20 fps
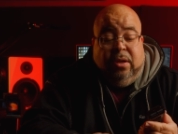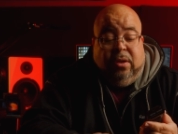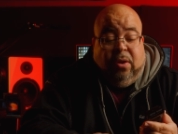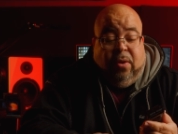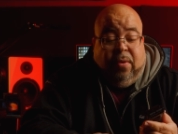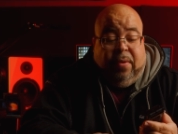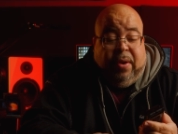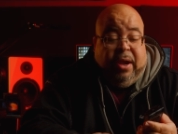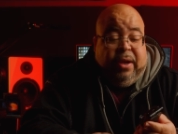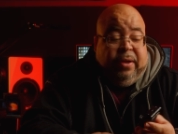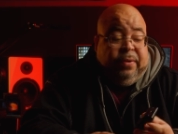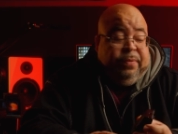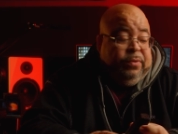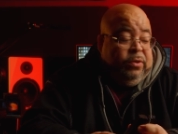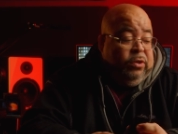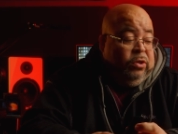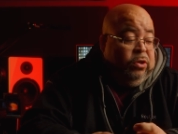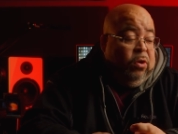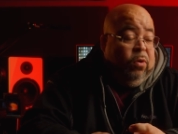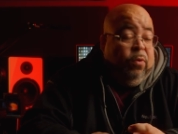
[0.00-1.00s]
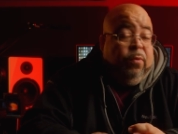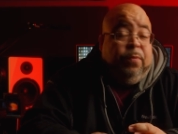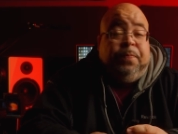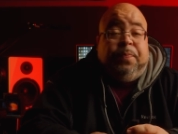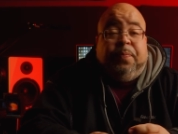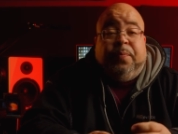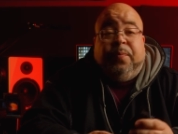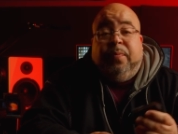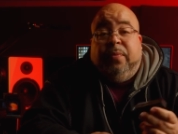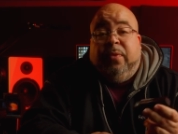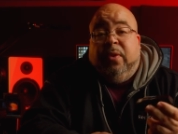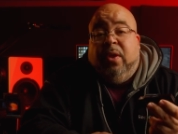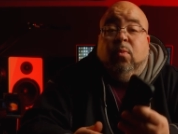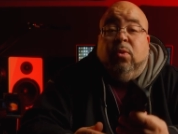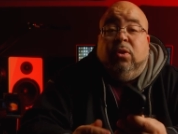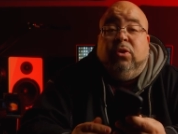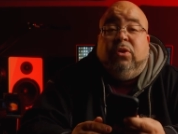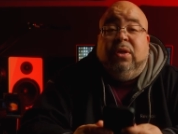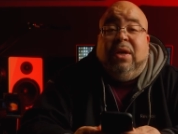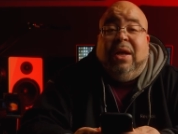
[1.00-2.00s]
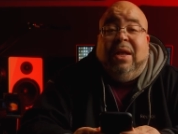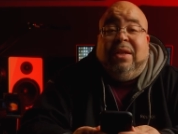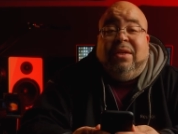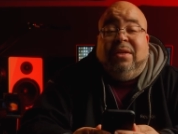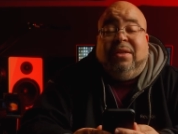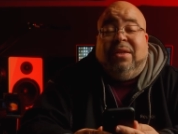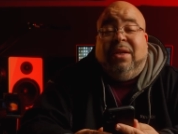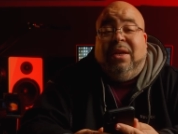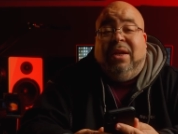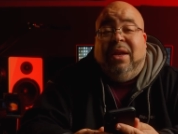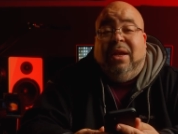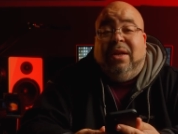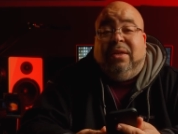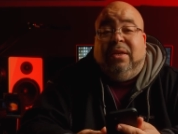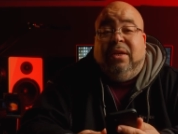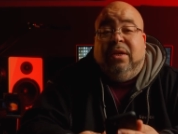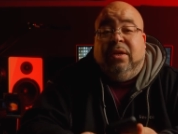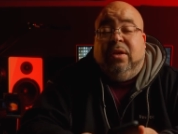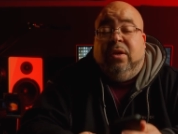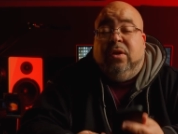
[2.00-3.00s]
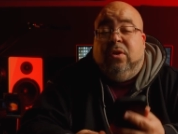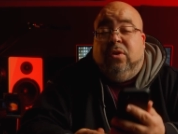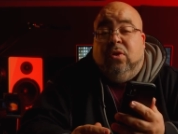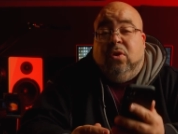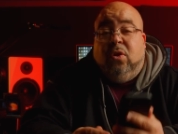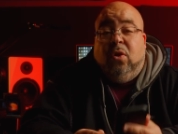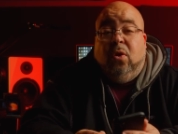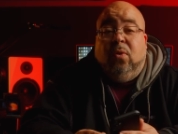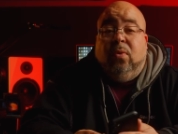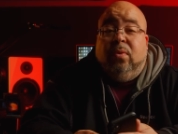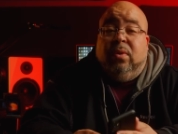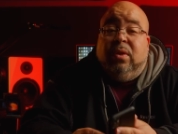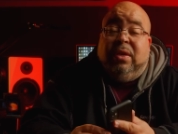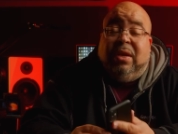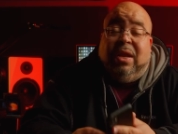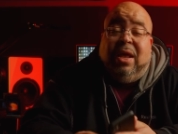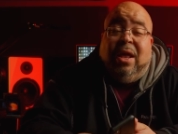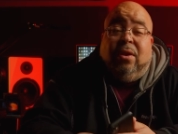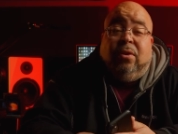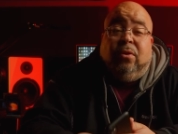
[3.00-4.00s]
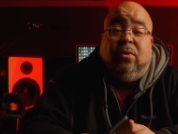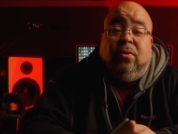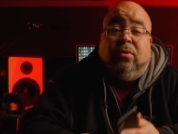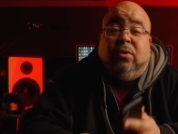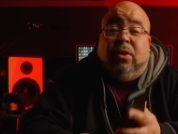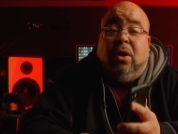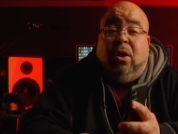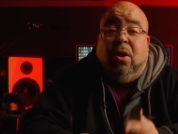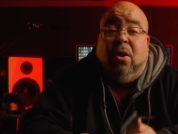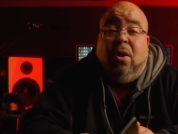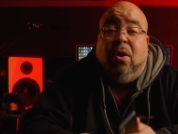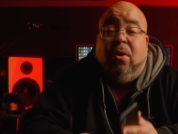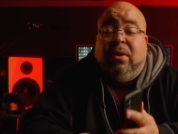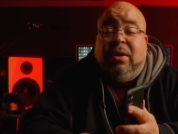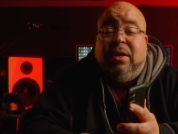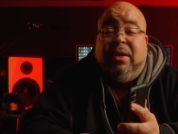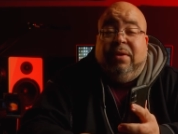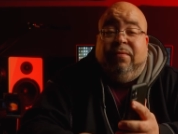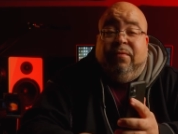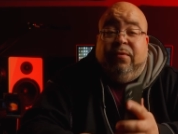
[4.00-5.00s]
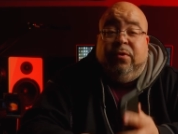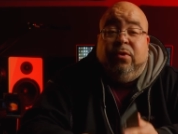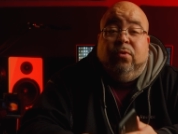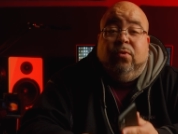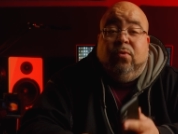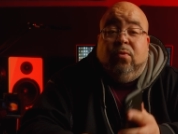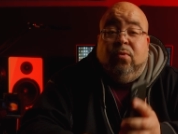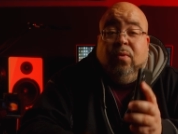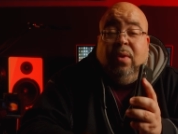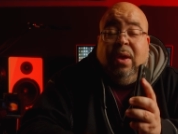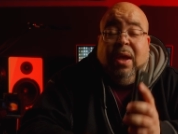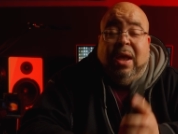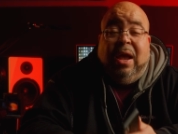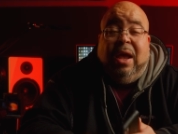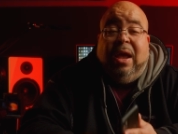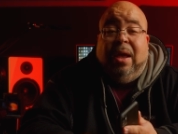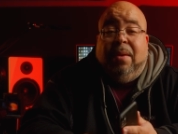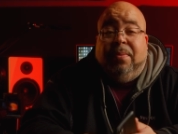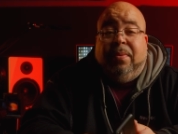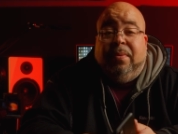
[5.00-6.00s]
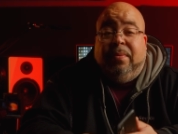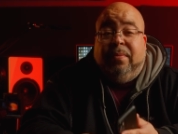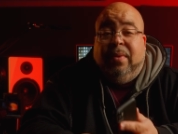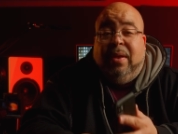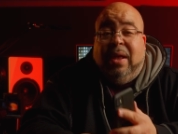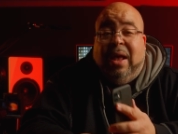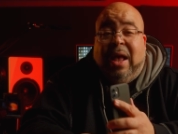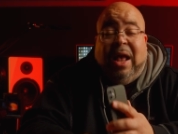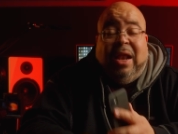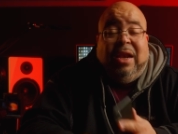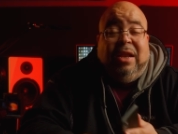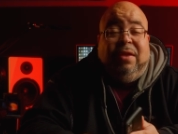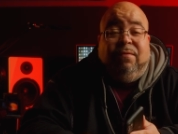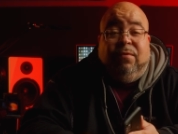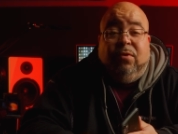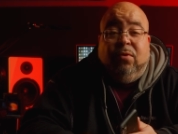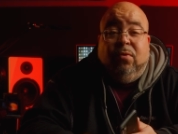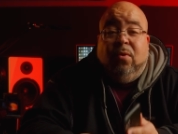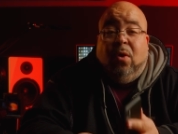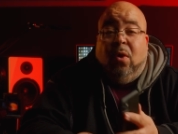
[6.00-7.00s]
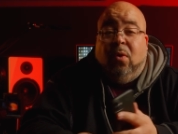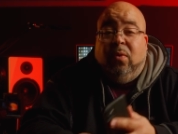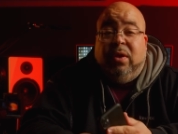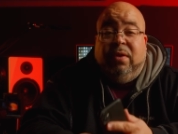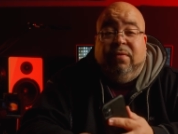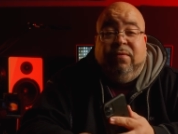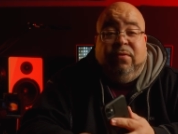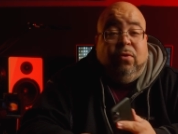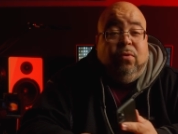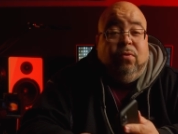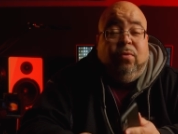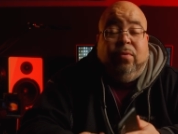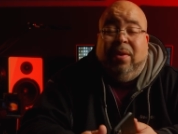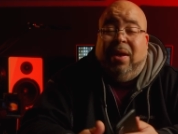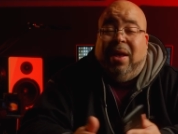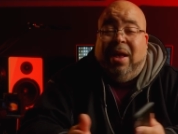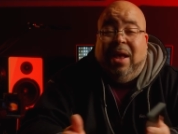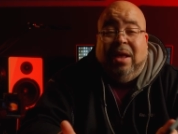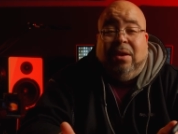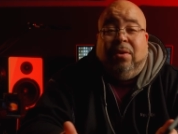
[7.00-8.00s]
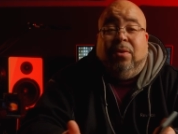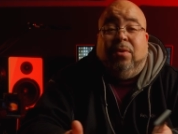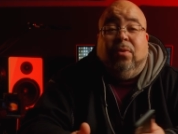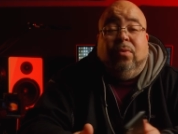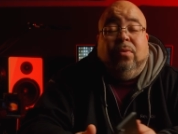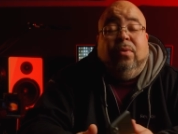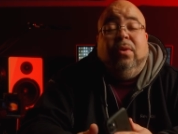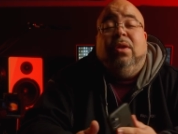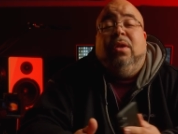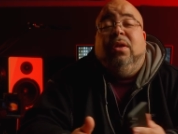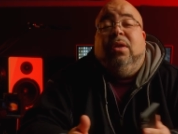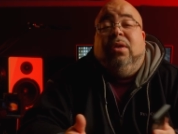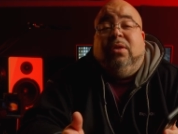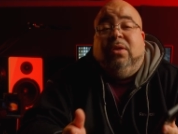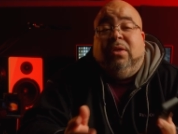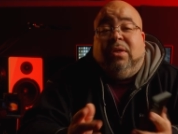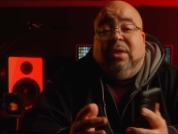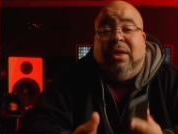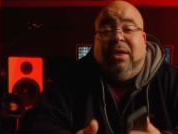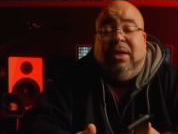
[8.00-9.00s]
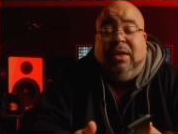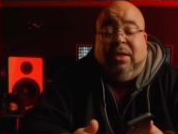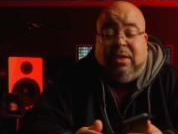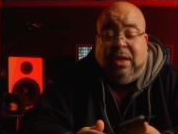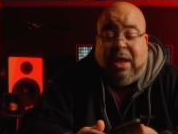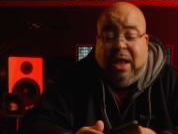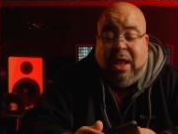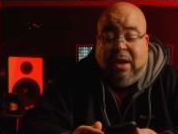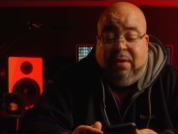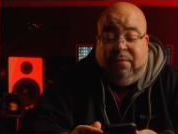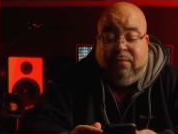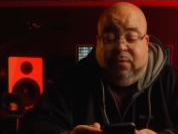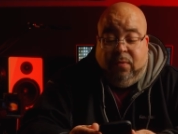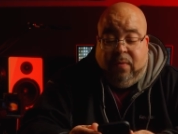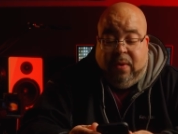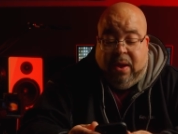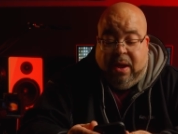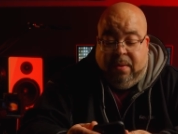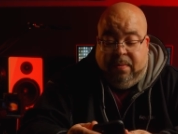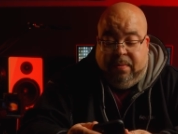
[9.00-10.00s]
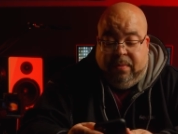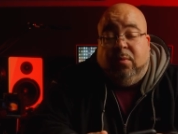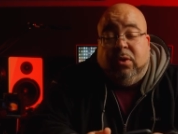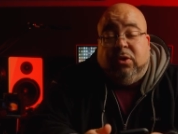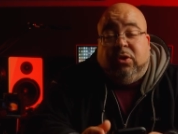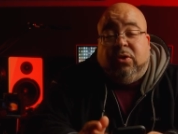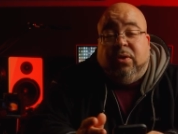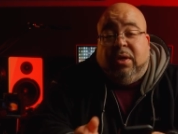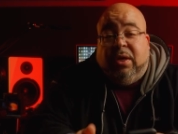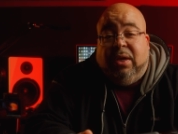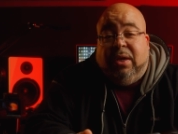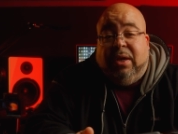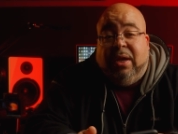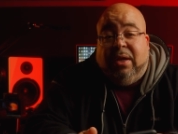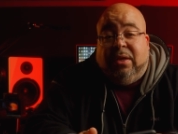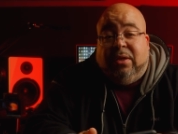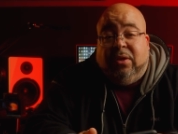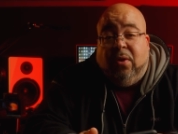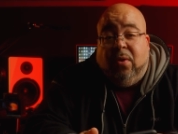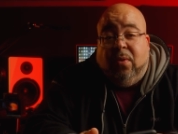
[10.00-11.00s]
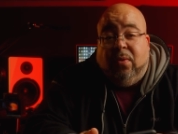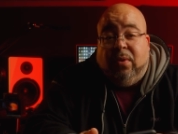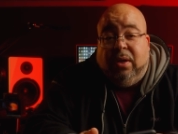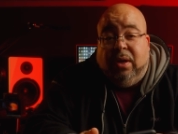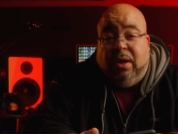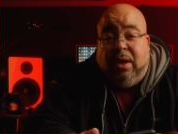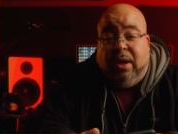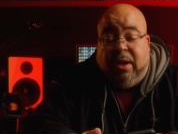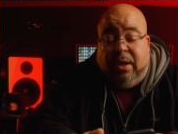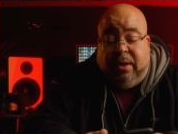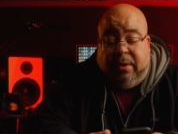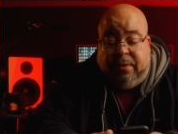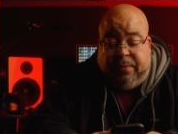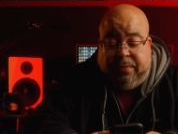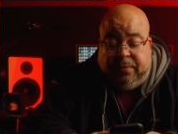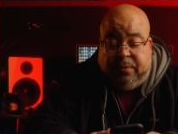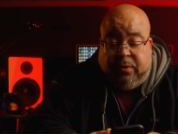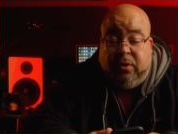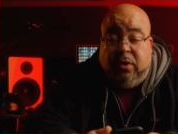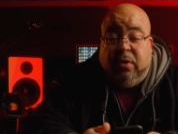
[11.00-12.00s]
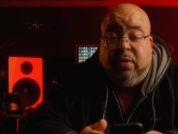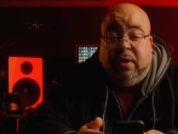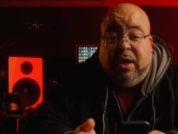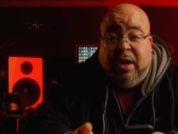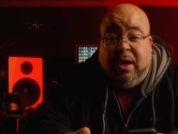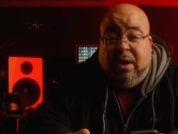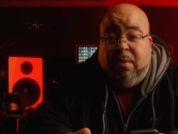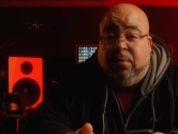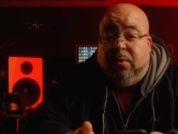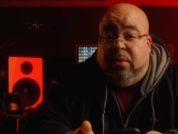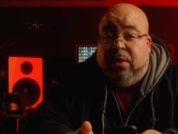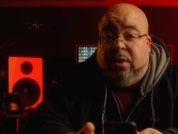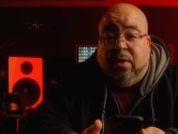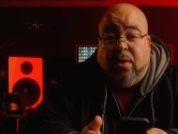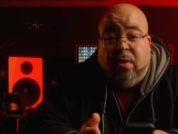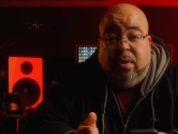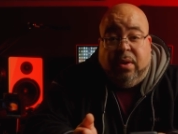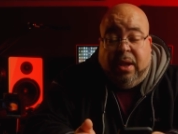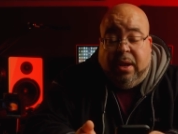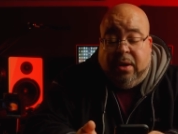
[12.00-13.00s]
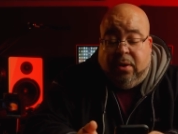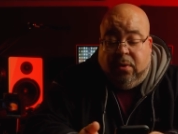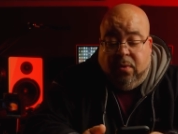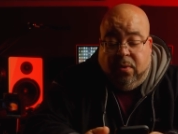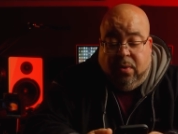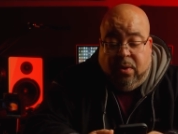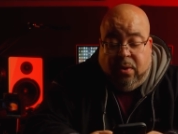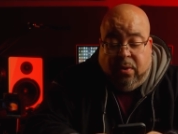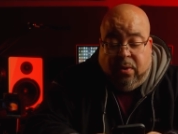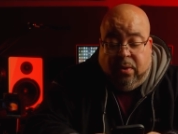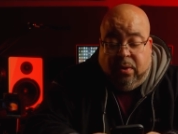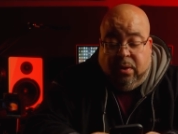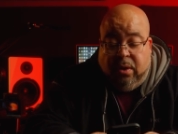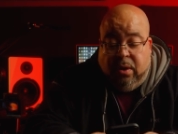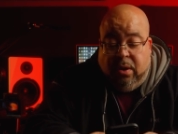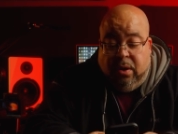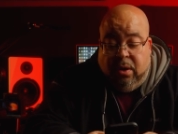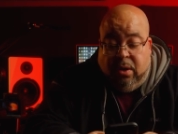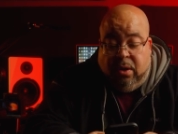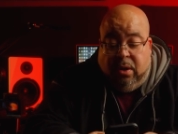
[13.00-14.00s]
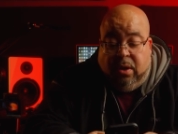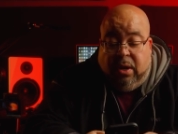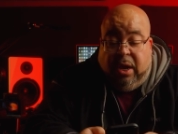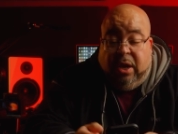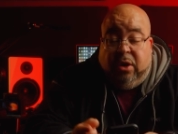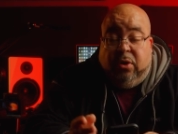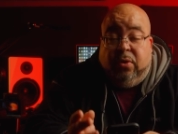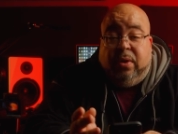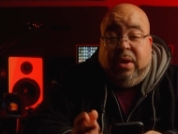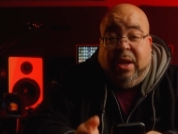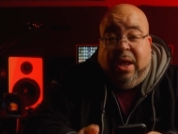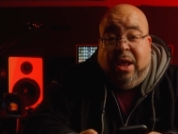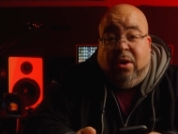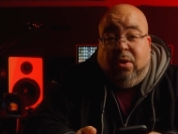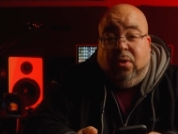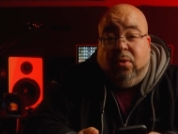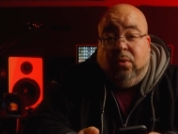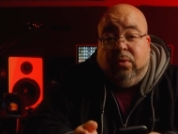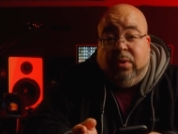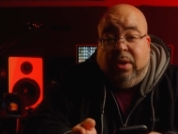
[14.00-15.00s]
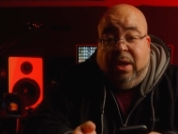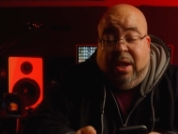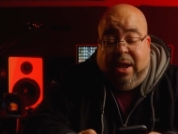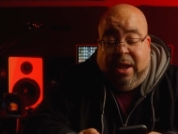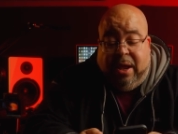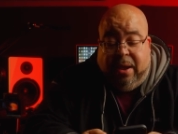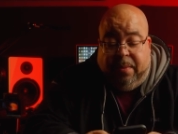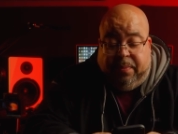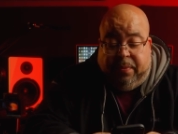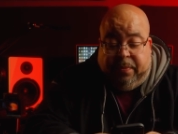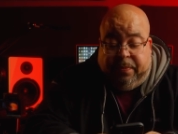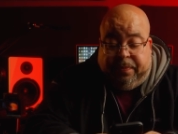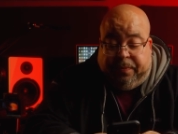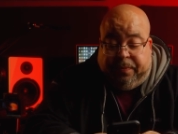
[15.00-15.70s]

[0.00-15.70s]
All right, so once you got disconnected, you go and download the Holly View app. Holly View, Holy View, I don't know just connect the Hollyview app. Once you connect the Hollyland to your camera and all that going on, and you download the app,